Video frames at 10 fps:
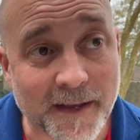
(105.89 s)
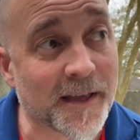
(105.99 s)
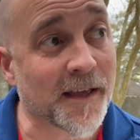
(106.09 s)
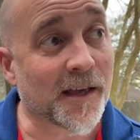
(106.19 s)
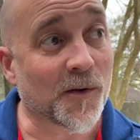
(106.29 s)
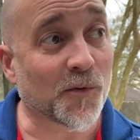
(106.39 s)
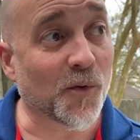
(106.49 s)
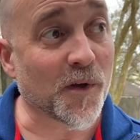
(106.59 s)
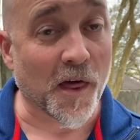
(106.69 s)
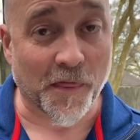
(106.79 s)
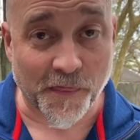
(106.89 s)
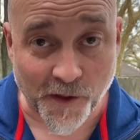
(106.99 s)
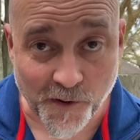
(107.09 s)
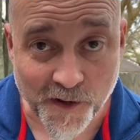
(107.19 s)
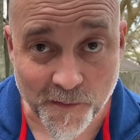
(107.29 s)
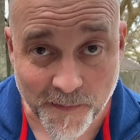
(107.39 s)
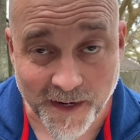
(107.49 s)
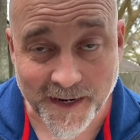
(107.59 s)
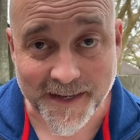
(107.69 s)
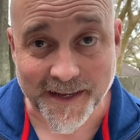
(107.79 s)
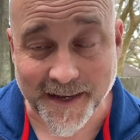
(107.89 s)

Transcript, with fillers: It was only a 30 minute